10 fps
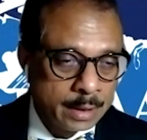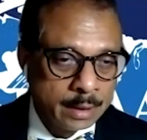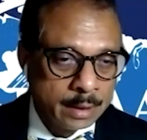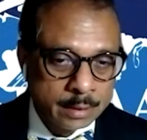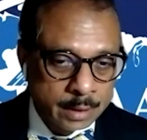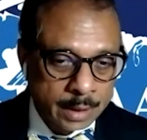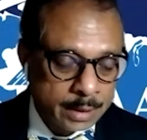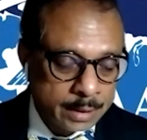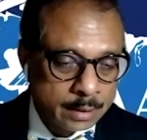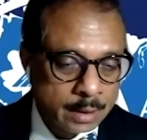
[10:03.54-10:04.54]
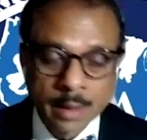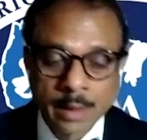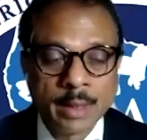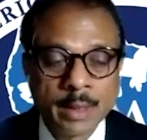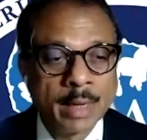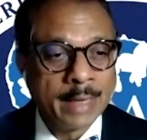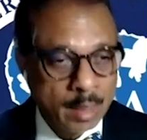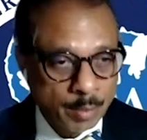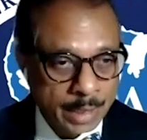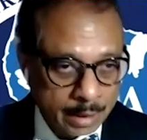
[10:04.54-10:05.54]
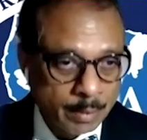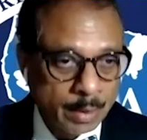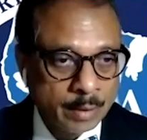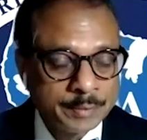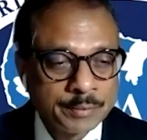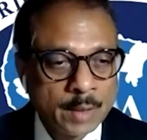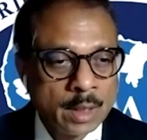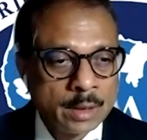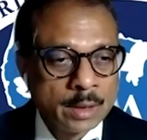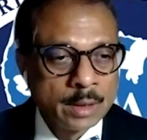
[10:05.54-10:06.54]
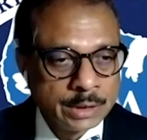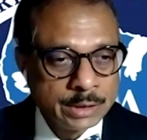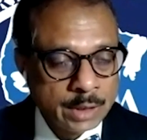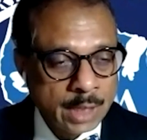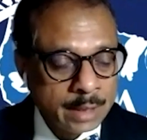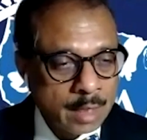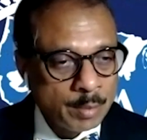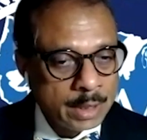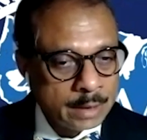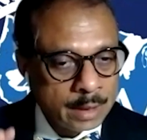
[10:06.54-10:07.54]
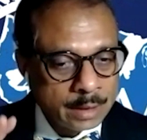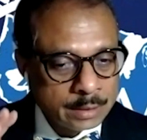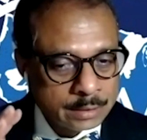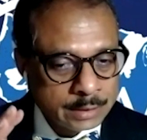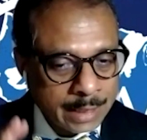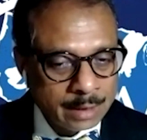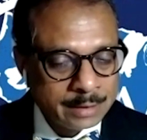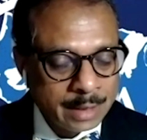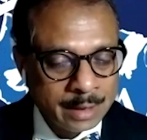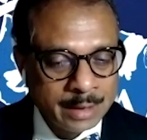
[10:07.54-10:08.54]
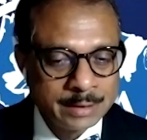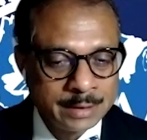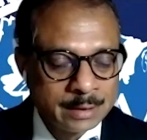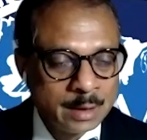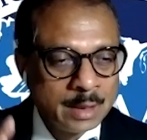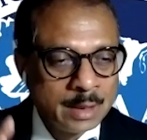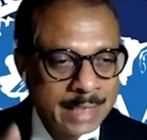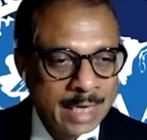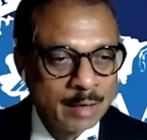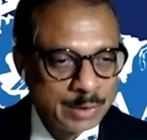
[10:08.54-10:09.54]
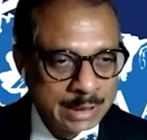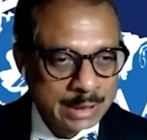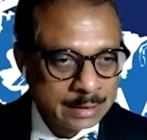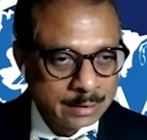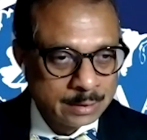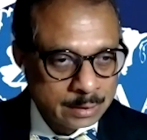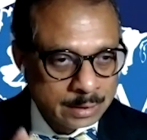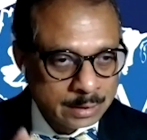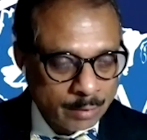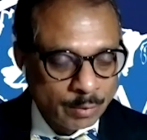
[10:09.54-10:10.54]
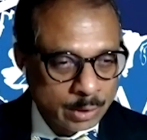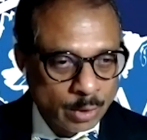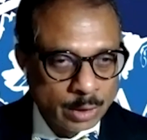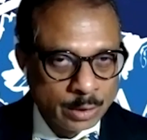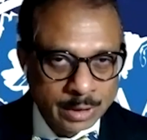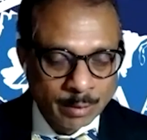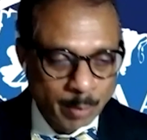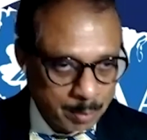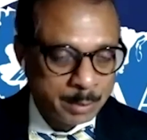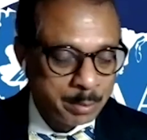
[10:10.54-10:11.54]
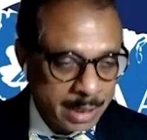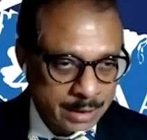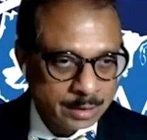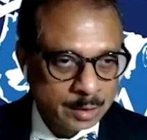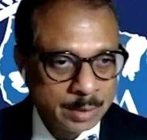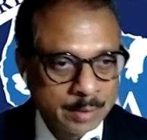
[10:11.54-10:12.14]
in, they get in, and they'll get help right away. So this is all done by the second generation young physicians. They are one going to do the mentorship.